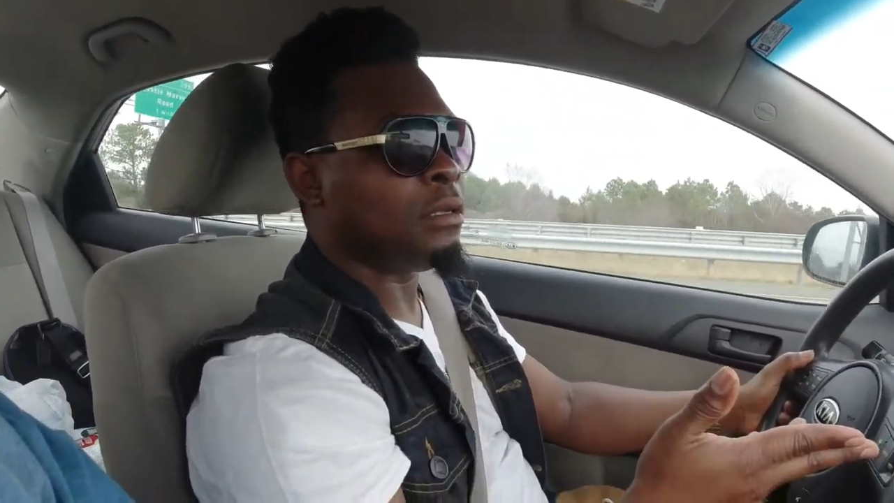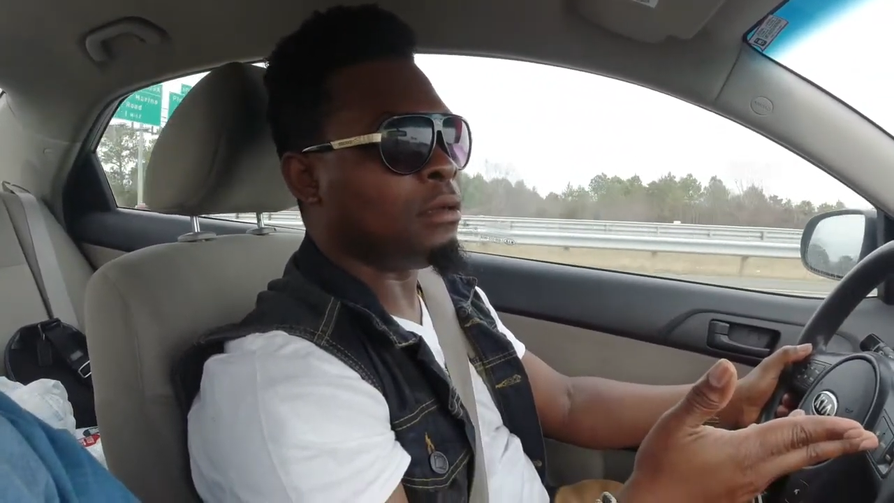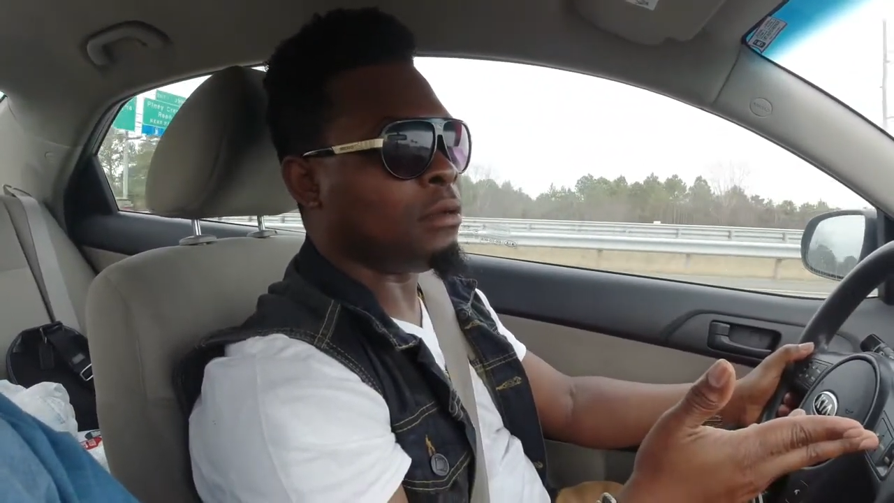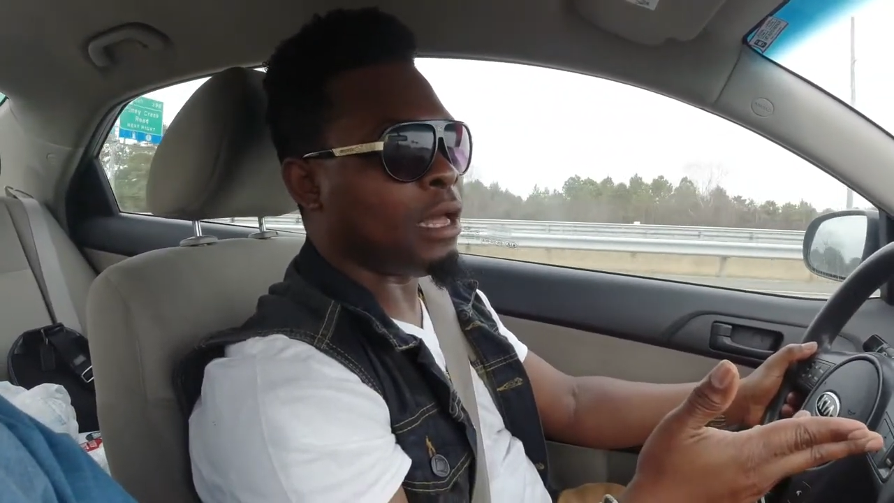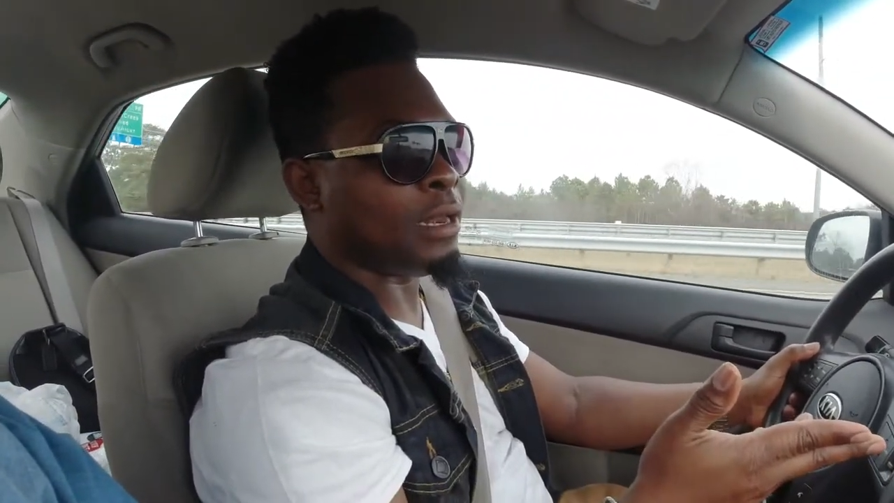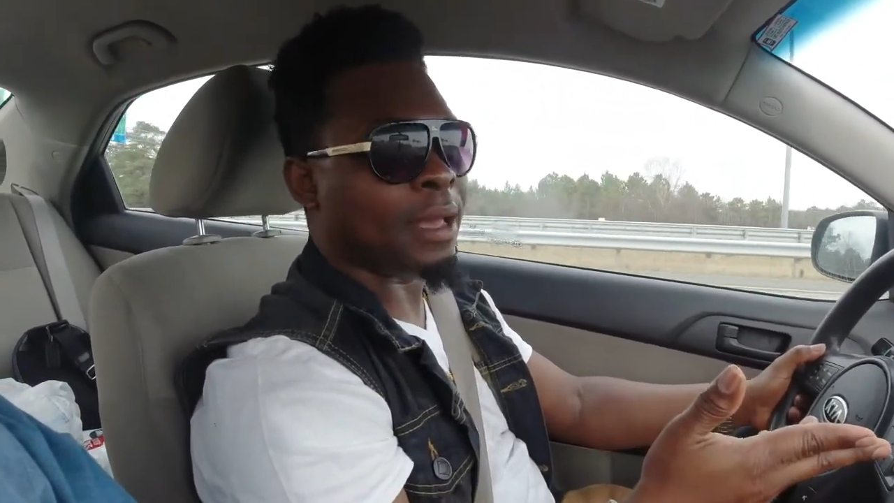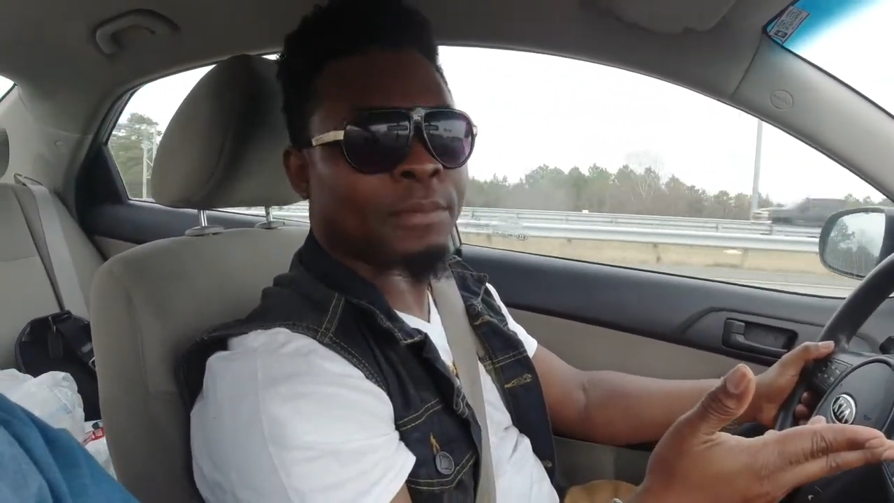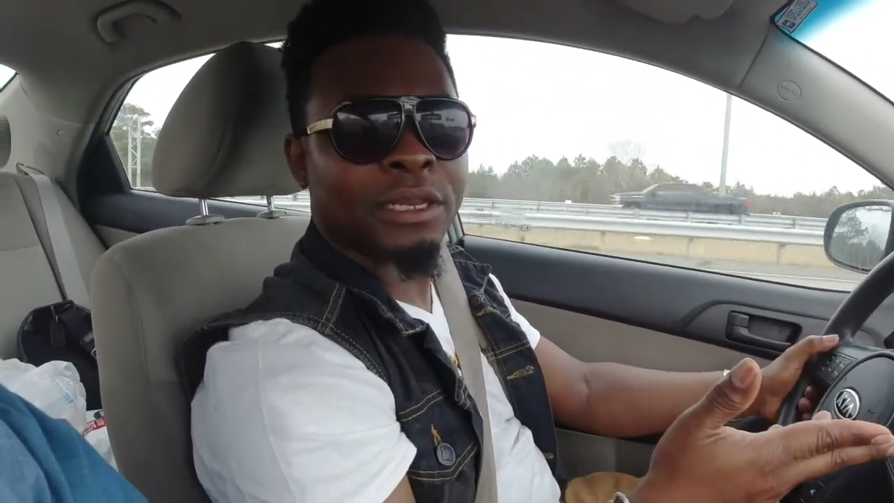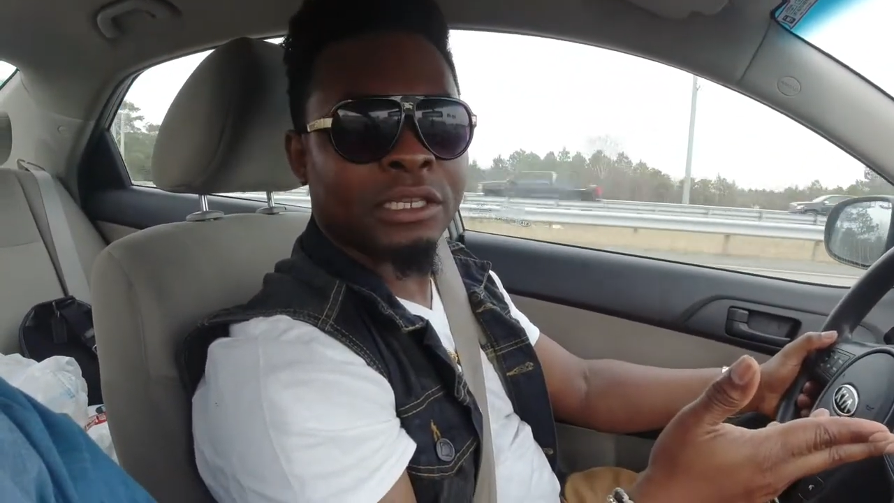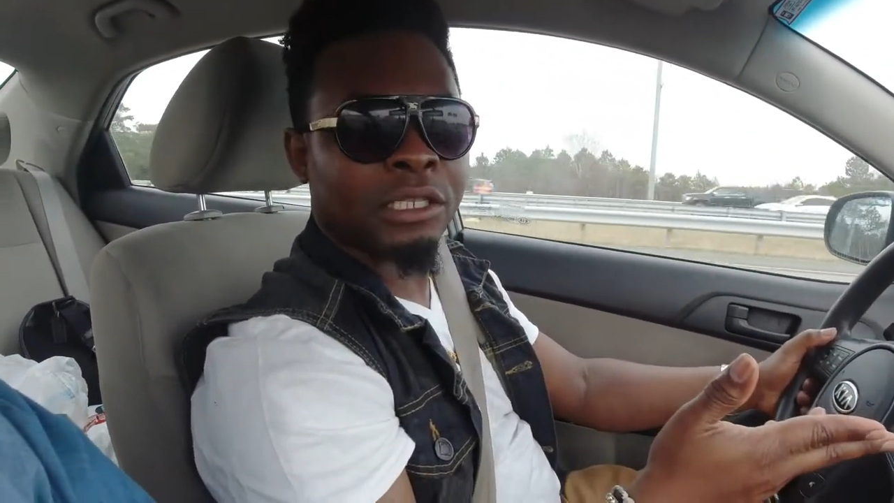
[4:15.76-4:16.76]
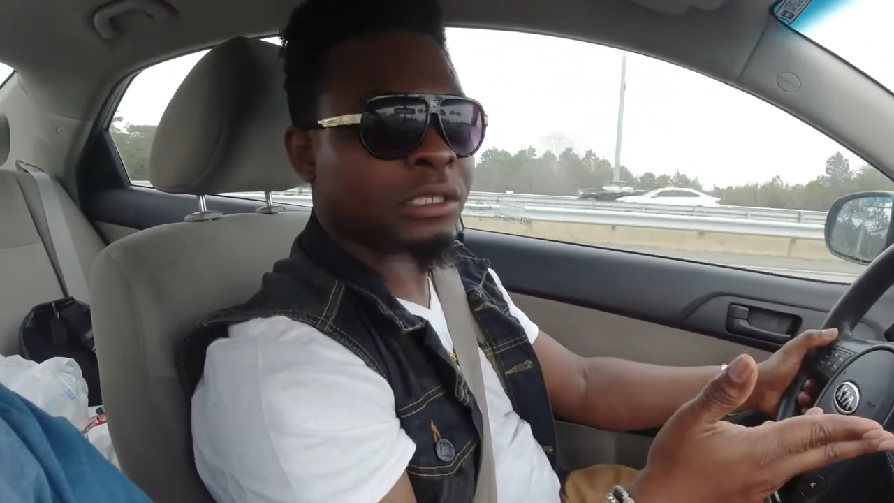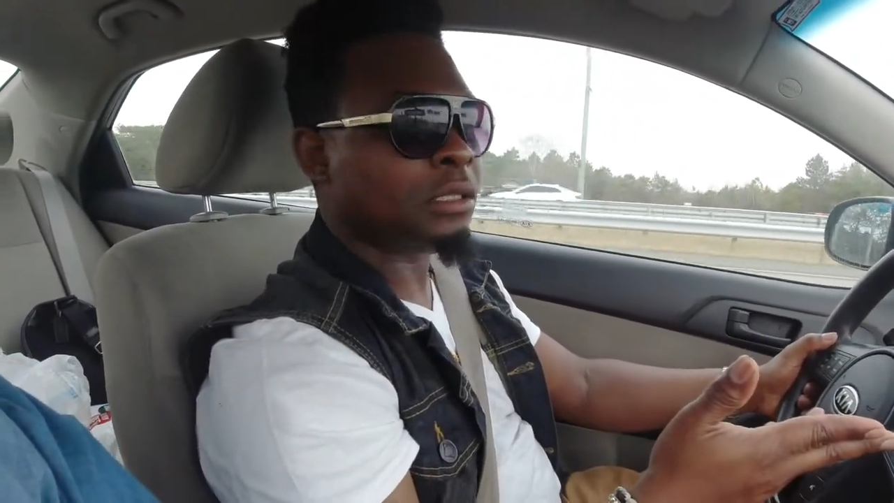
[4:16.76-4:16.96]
Annapolis.